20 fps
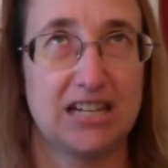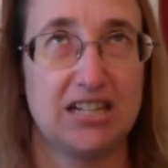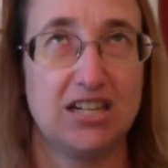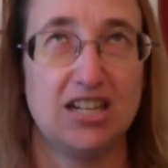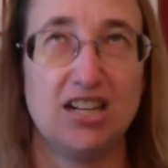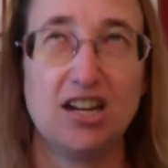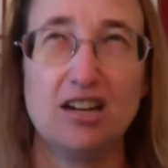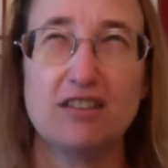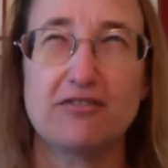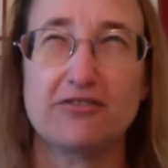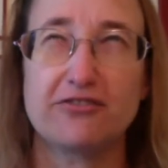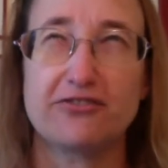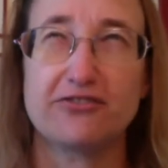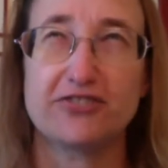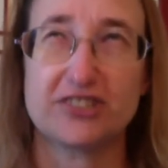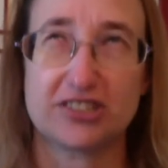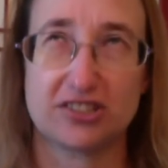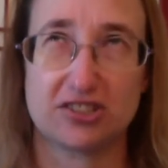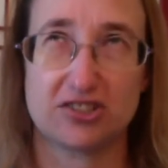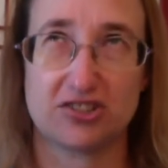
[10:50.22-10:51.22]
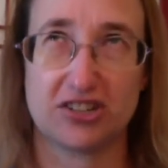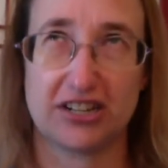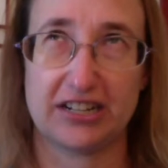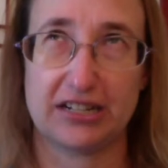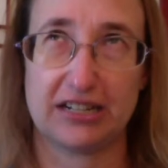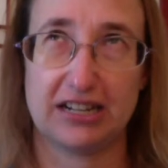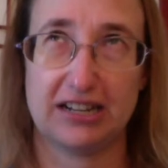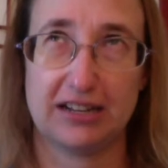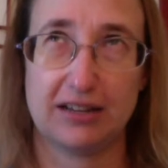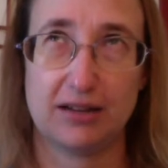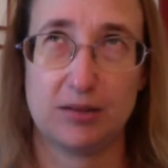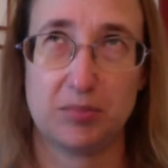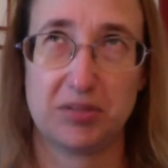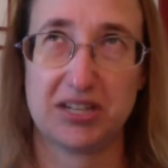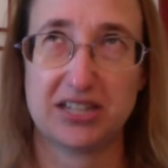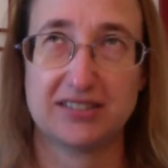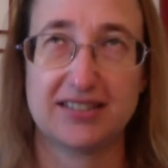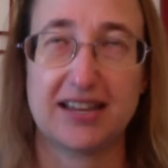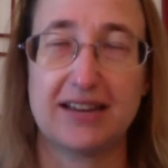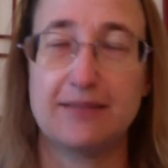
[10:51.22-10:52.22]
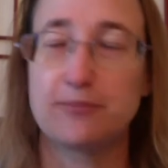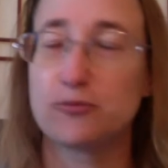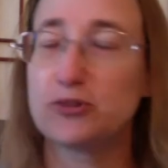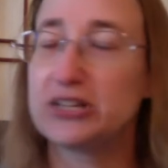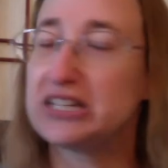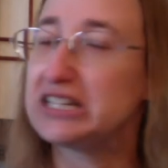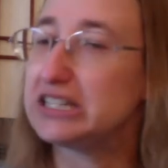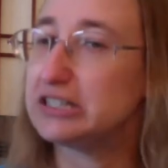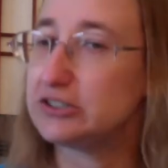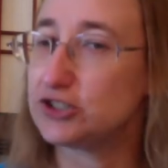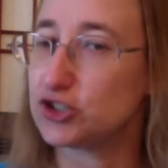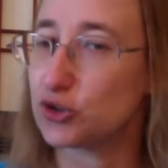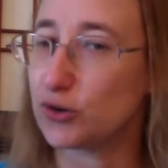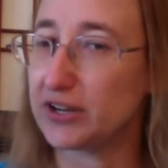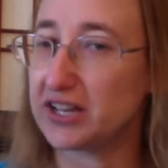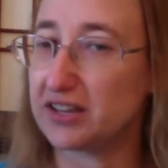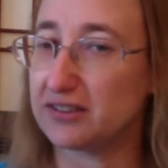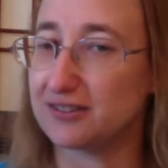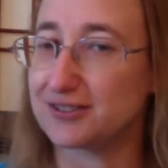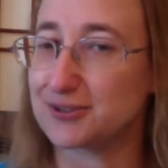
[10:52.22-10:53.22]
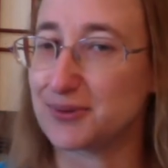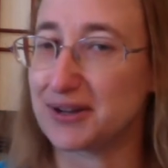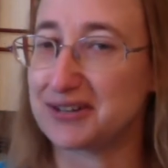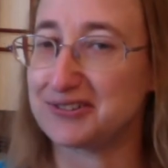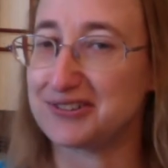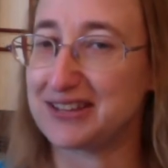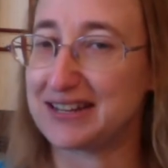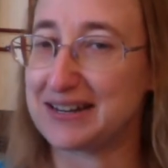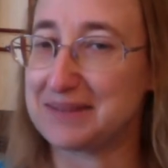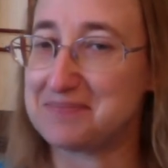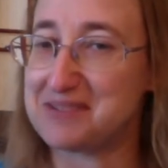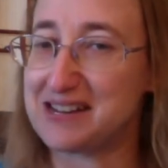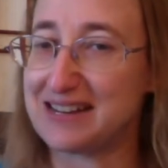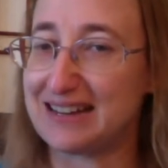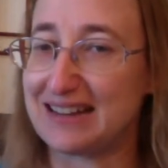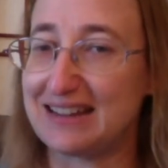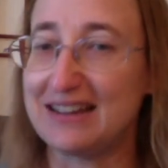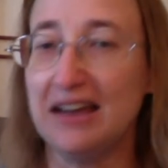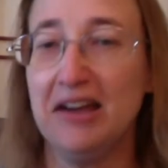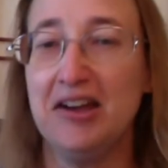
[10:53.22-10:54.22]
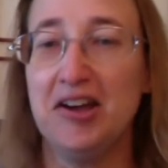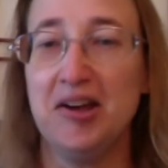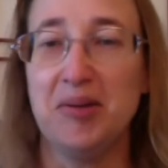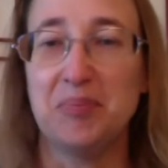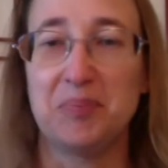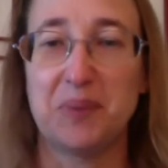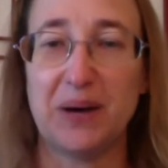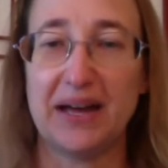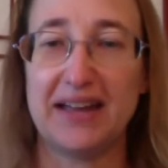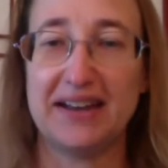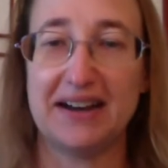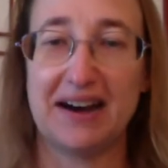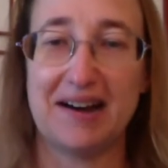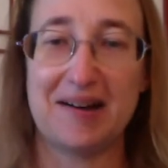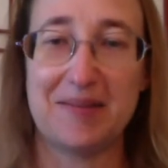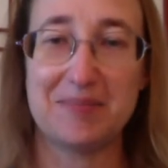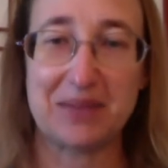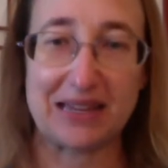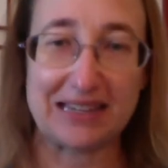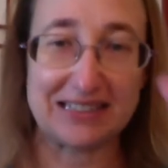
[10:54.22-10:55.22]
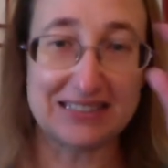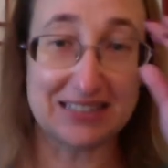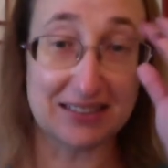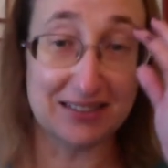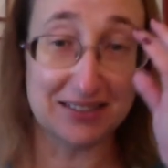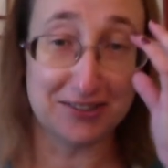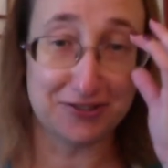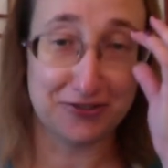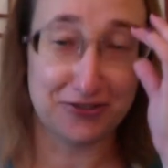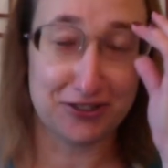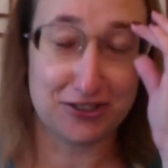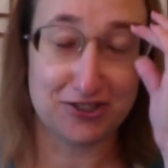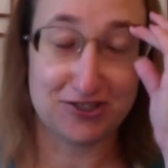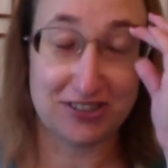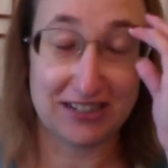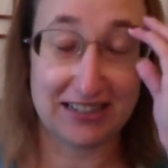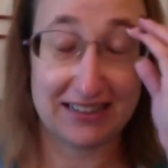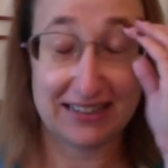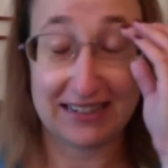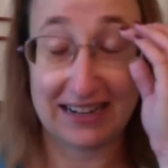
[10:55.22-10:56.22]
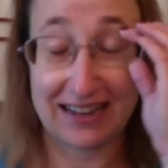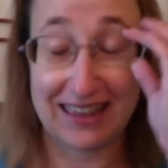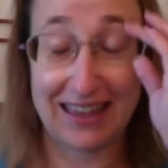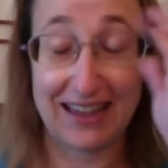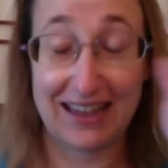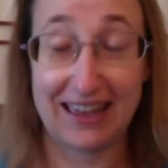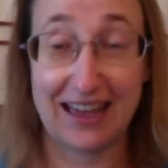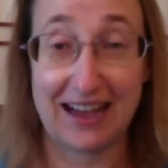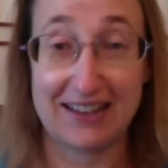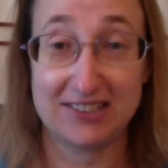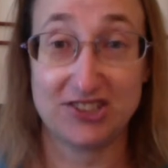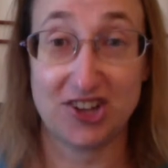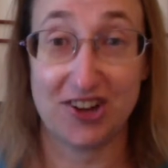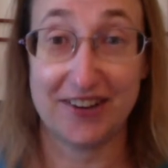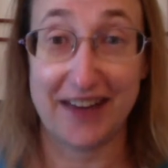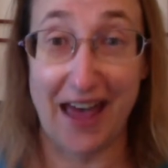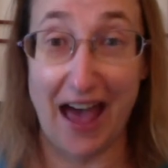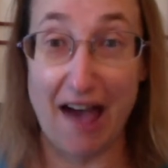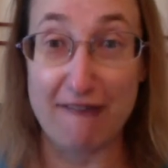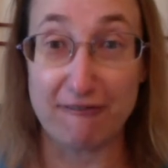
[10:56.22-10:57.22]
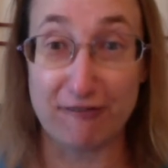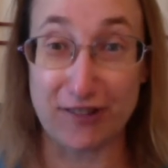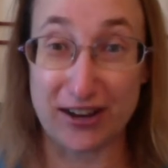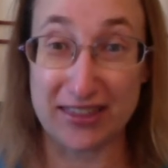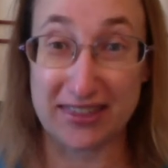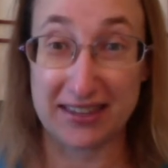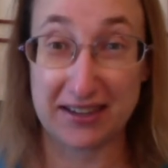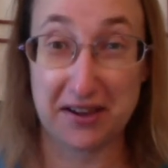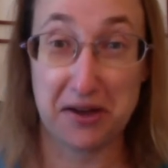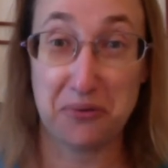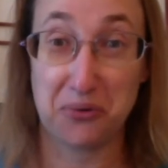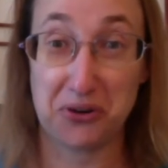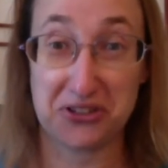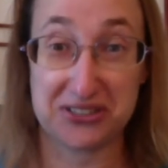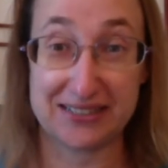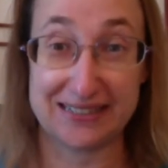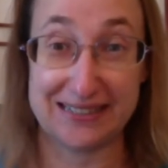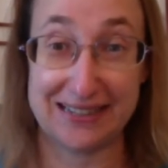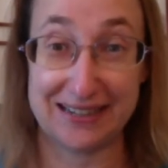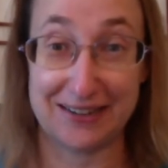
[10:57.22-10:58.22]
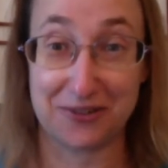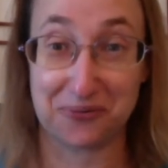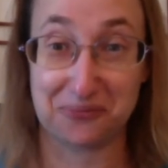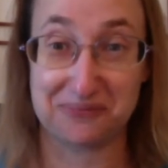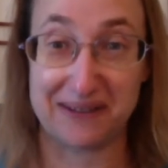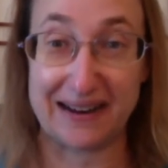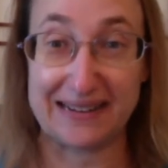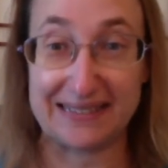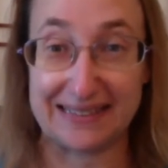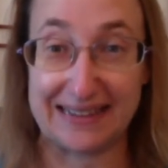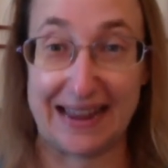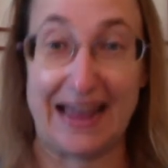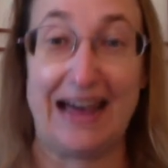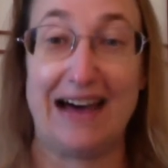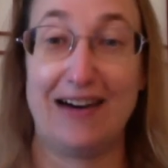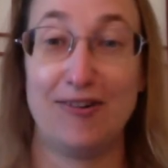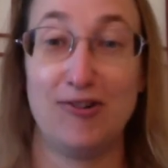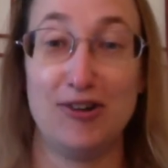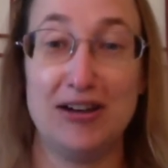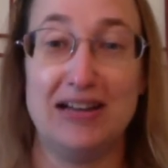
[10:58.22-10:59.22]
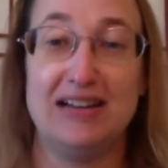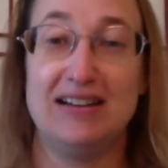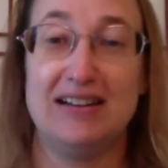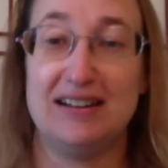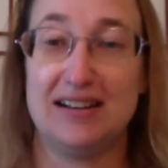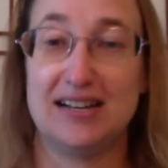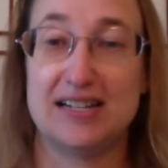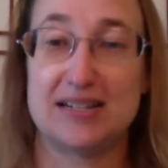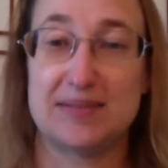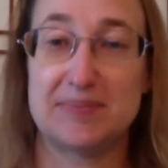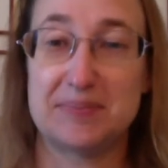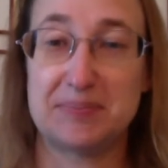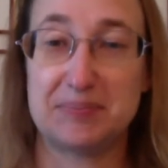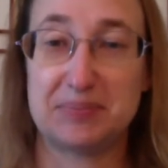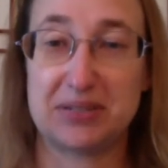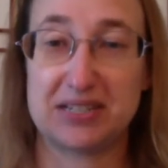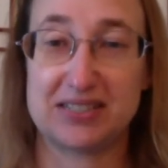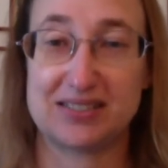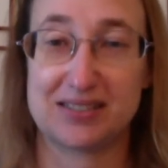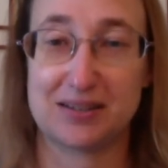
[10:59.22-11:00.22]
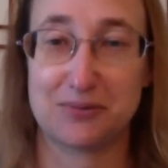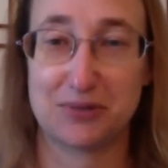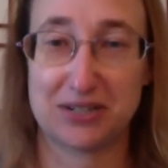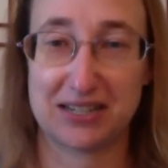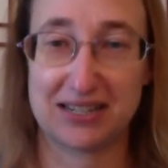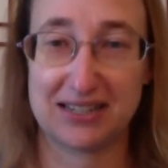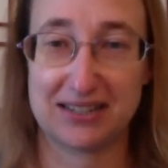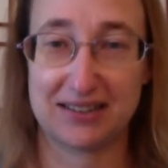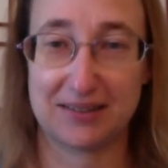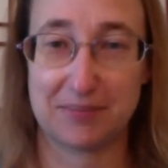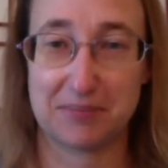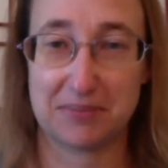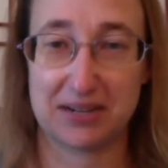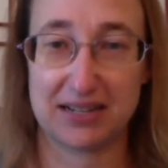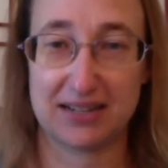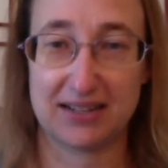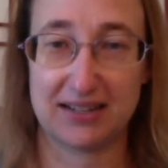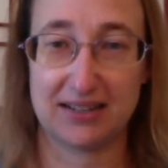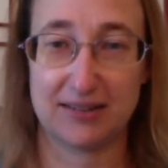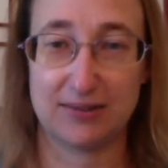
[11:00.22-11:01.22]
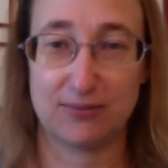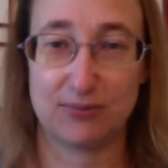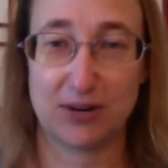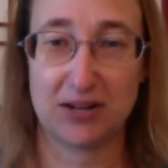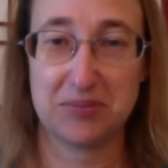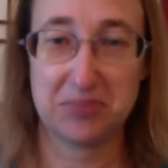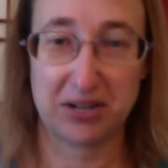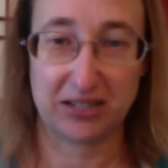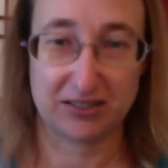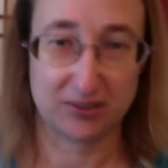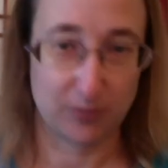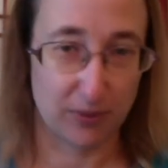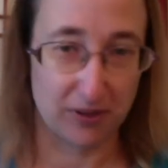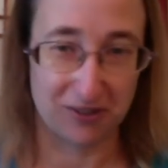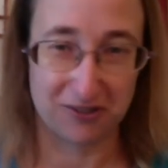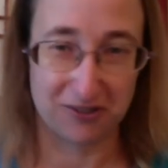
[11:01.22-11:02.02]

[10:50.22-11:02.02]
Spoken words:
not frustrating because I am really enjoying the sweater that I'm knitting, but it's a little frustrating that I can't cast on everything I want to knit right now because I want to get my Rhinebeck sweater